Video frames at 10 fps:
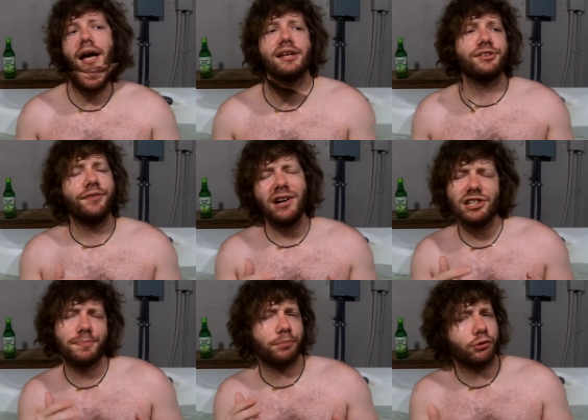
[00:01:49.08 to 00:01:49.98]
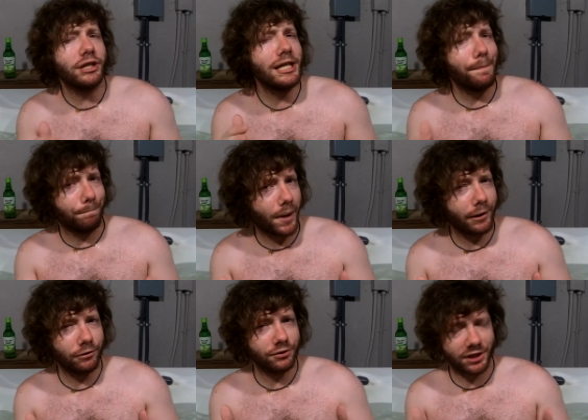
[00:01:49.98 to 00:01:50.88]
As far as
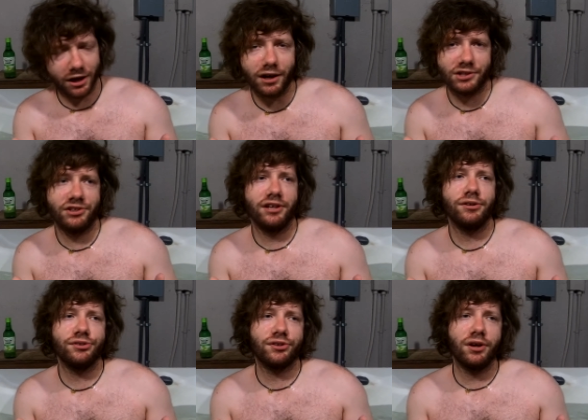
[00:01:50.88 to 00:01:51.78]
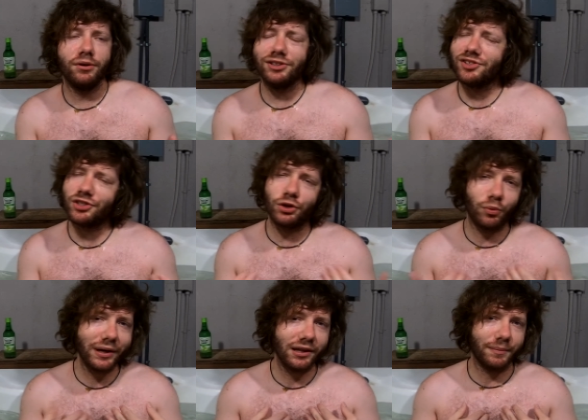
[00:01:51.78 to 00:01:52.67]
pre-bottled cocktails go, this has
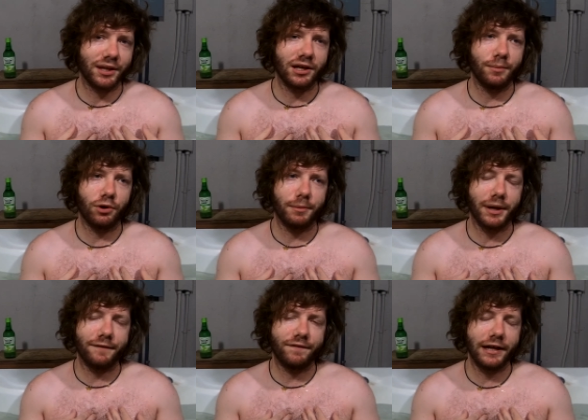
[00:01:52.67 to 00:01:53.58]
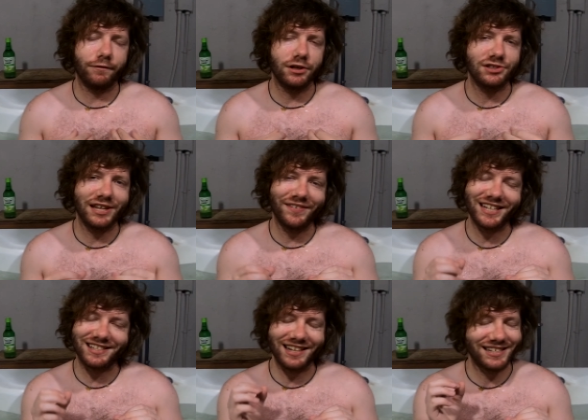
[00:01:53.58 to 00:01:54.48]
quickly become one of my favorites, given
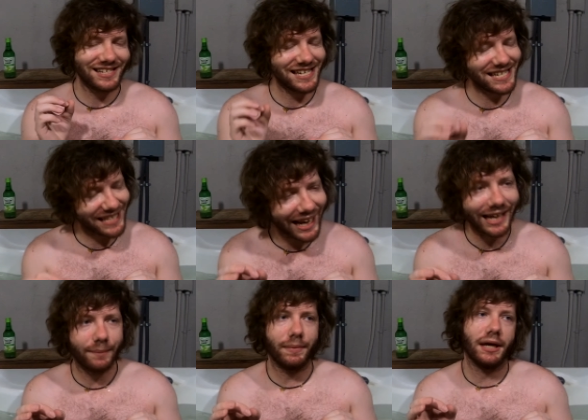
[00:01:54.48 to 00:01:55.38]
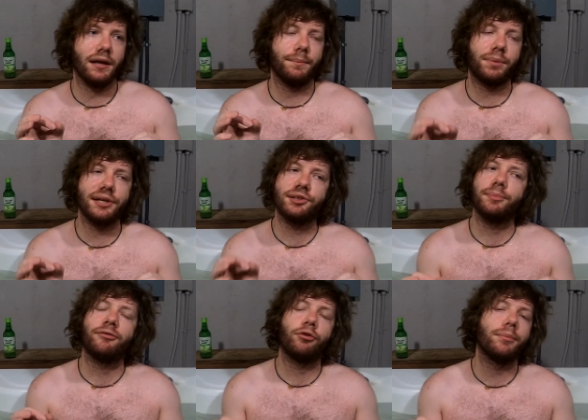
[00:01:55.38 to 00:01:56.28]
its dynamite
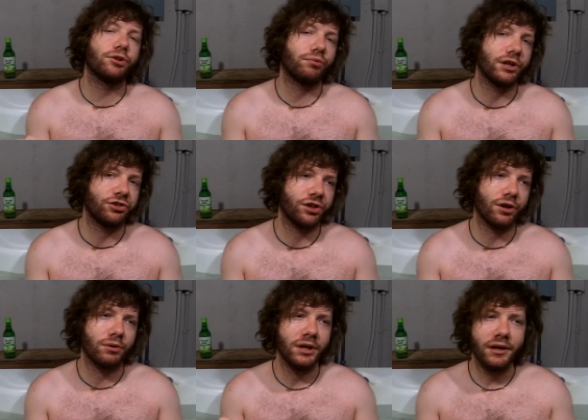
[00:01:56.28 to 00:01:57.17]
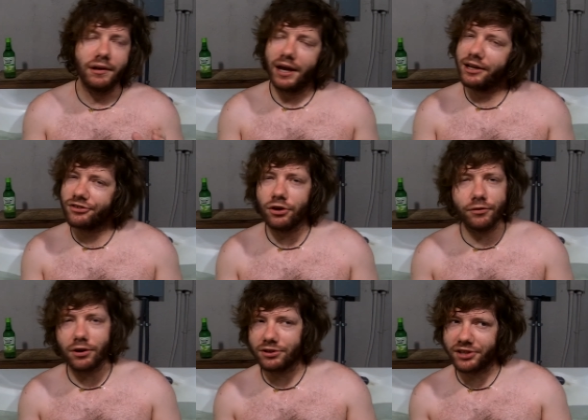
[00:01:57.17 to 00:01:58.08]
price-to-performance ratio and its
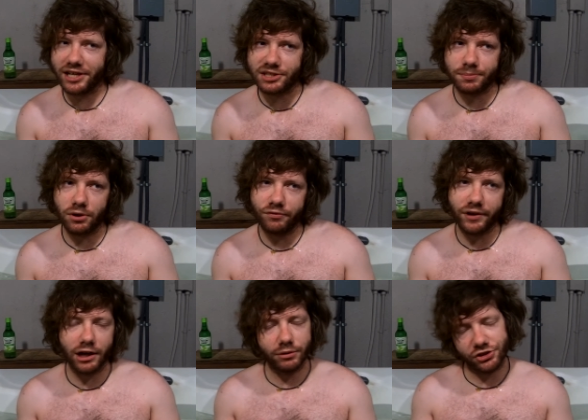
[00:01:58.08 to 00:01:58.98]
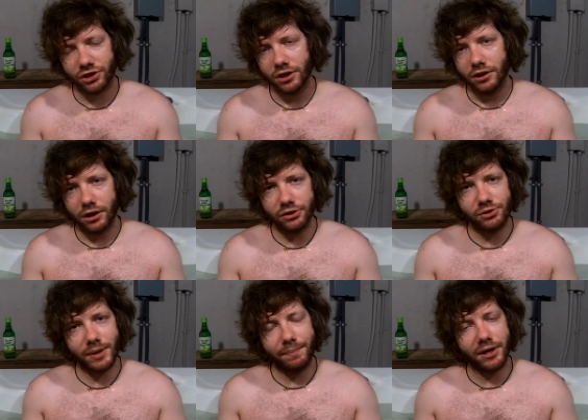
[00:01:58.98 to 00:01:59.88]
overall taste profile, which I'll
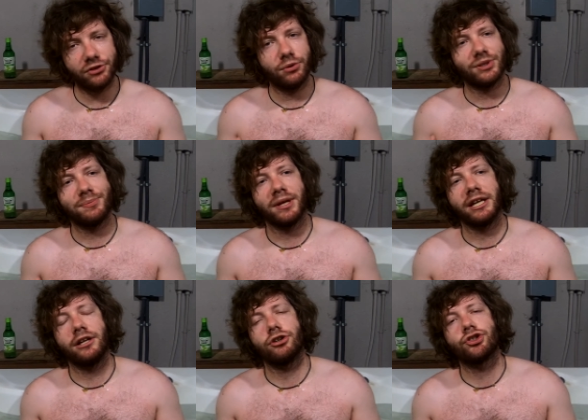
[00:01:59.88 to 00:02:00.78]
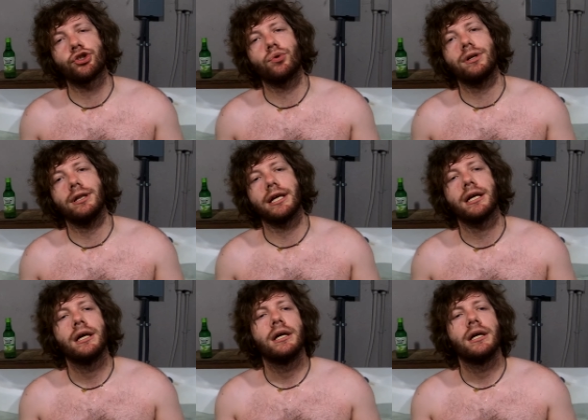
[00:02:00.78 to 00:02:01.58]
do my best to explain here shortly.